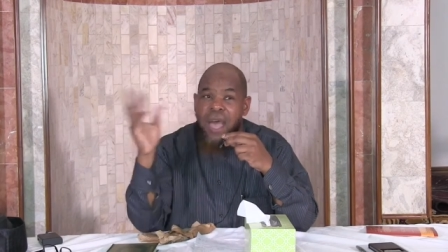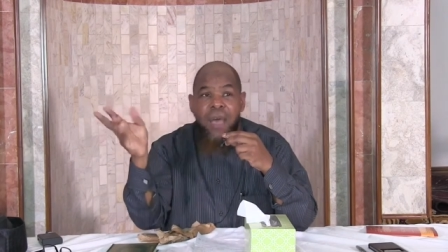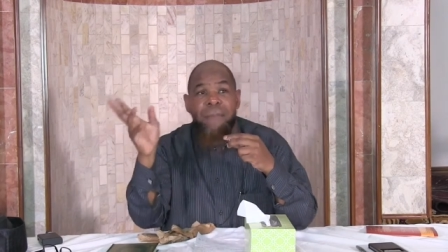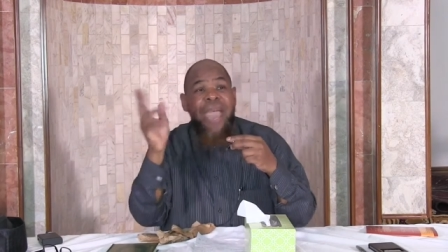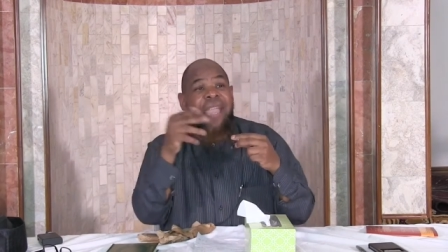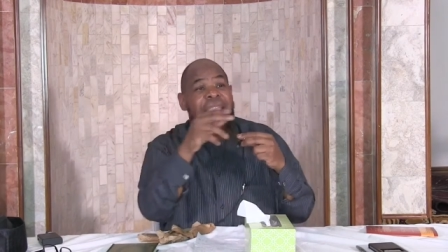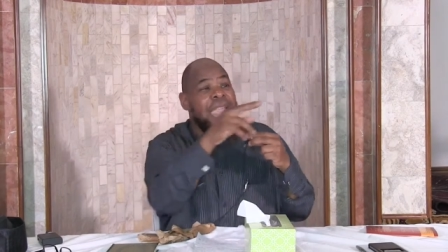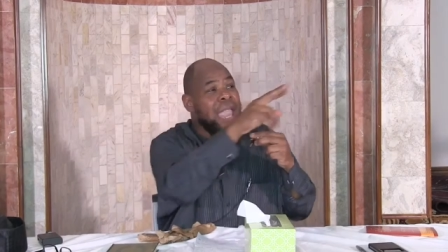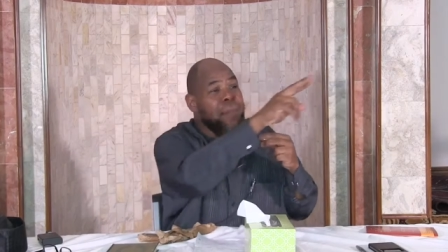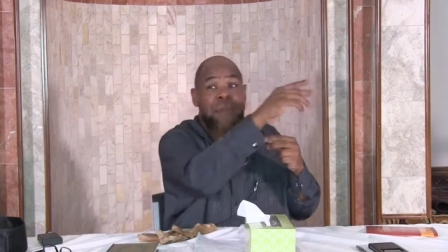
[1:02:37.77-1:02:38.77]
A man
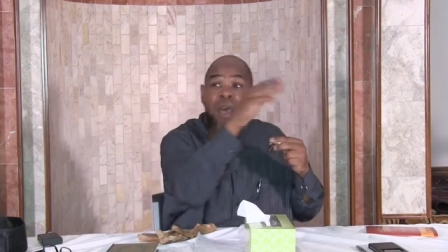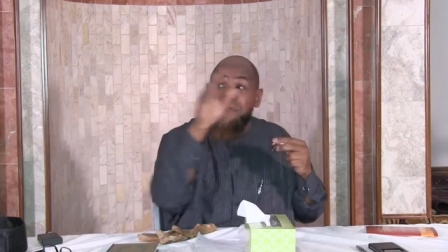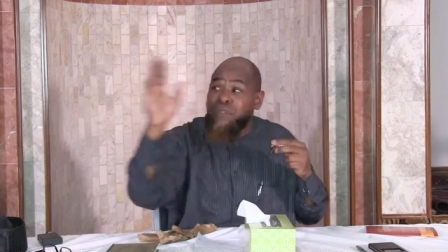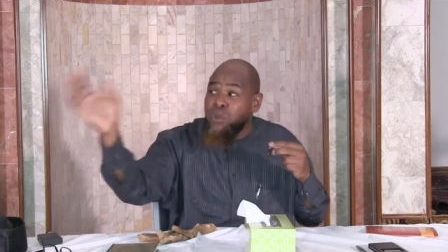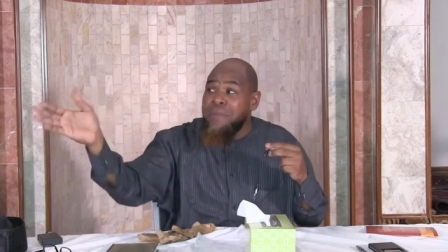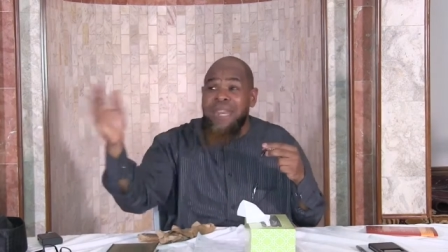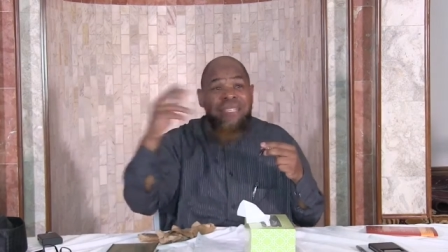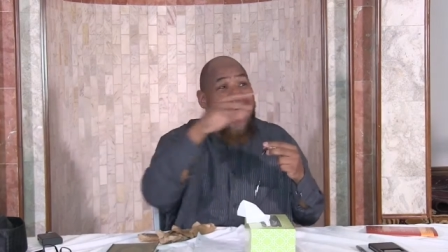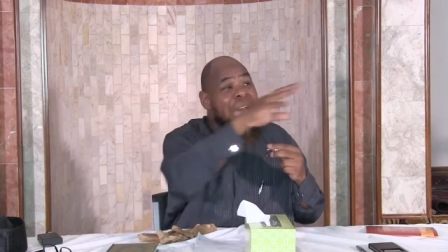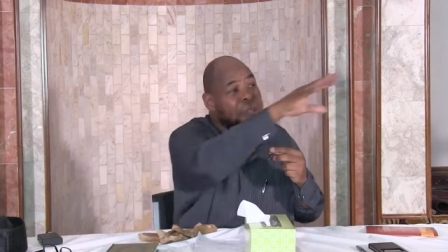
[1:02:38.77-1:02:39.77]
came a few minutes